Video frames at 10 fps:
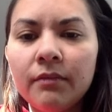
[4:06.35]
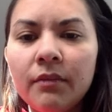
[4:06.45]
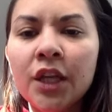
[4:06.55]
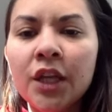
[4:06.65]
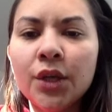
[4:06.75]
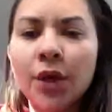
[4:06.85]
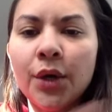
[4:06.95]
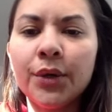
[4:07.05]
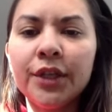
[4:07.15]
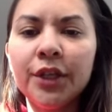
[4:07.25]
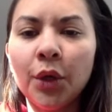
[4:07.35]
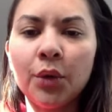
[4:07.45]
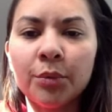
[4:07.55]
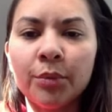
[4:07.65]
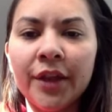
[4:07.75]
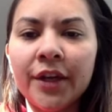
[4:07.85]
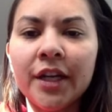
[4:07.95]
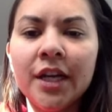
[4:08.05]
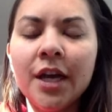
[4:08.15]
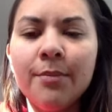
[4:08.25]
So your older brother,
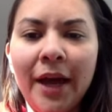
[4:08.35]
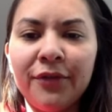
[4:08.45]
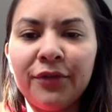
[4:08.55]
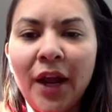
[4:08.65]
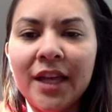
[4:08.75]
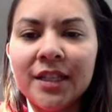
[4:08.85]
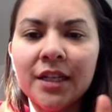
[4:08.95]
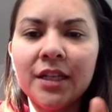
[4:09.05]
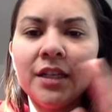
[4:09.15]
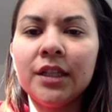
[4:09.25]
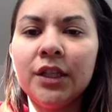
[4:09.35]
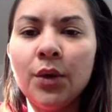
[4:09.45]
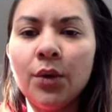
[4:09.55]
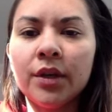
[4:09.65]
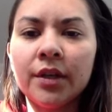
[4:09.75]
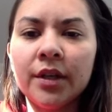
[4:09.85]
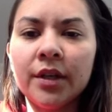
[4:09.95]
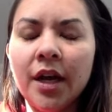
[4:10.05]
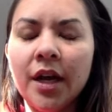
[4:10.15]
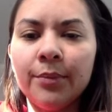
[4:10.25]
my friend, your
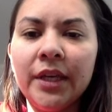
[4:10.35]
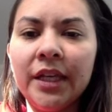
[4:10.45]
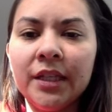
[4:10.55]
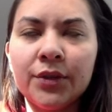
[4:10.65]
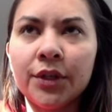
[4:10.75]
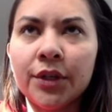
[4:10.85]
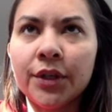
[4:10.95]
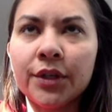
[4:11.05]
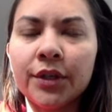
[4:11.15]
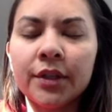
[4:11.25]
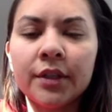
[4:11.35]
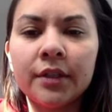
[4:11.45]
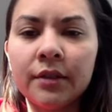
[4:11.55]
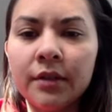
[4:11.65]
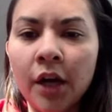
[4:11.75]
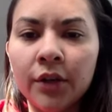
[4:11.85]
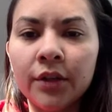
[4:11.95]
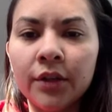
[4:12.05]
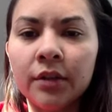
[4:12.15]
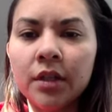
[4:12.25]
his or her uncle,
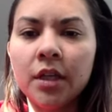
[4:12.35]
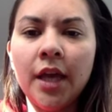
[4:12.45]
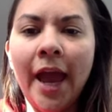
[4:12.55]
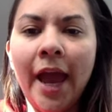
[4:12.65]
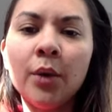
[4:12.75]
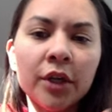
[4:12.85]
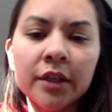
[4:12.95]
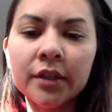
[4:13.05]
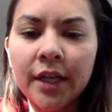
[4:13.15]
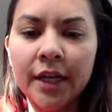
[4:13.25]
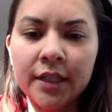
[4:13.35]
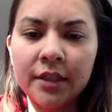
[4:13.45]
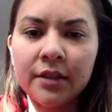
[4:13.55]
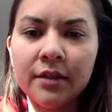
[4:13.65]
our cousin.